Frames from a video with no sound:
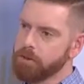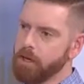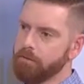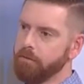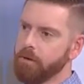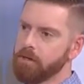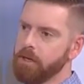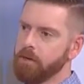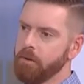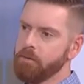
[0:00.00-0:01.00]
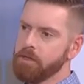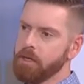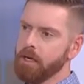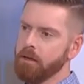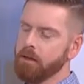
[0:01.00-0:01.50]
Is that fair to say? Am I
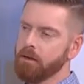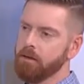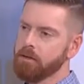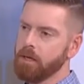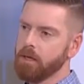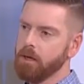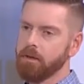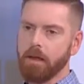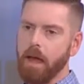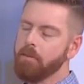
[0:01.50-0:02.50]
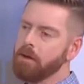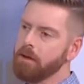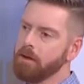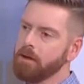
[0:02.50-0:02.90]
missing anything there, or is that kind of the gamut?